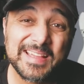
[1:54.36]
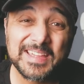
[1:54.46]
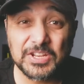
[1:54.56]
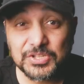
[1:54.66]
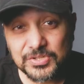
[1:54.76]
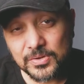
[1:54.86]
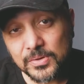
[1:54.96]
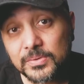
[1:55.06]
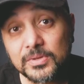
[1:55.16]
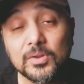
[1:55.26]
Each
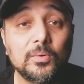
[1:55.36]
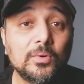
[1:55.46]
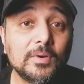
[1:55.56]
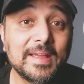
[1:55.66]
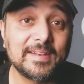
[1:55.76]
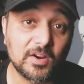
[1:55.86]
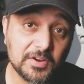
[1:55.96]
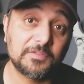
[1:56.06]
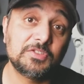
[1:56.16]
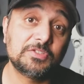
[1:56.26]
node or an
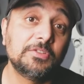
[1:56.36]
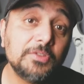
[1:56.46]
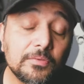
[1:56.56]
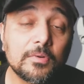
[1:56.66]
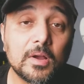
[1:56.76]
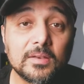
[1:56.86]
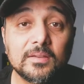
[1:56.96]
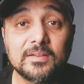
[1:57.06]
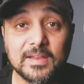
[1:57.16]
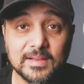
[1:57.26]
artificial
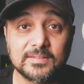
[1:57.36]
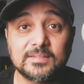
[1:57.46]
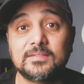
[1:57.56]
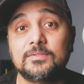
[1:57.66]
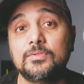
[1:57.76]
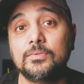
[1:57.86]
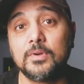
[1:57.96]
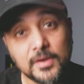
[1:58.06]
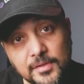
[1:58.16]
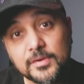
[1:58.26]
neuron connects to
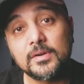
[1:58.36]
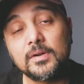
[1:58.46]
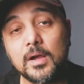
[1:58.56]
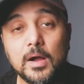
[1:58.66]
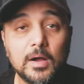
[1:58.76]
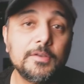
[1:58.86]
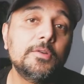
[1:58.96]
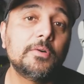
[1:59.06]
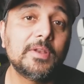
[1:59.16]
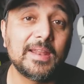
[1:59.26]
another uh,
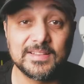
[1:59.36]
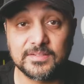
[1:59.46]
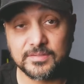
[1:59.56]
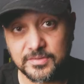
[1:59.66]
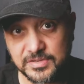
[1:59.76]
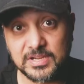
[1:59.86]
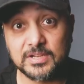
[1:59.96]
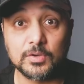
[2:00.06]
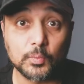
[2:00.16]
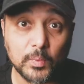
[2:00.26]
node and has
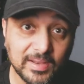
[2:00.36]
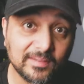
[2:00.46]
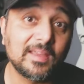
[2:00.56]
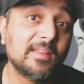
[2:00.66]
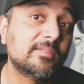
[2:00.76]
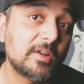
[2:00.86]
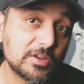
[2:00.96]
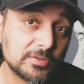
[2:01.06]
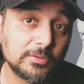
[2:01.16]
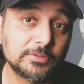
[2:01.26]
associated weight and
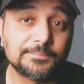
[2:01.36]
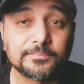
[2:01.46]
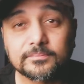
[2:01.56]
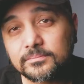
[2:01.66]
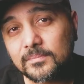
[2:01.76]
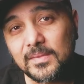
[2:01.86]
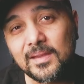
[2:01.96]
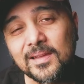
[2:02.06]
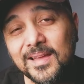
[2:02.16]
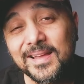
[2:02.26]
threshold.
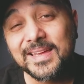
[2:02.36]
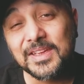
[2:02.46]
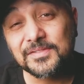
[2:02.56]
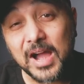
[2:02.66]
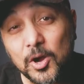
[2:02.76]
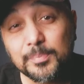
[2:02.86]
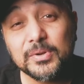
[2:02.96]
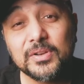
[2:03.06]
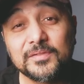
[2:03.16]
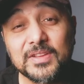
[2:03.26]
If the
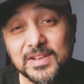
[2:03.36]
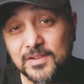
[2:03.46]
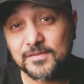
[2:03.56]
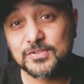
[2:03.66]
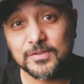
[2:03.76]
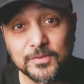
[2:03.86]
output of the individual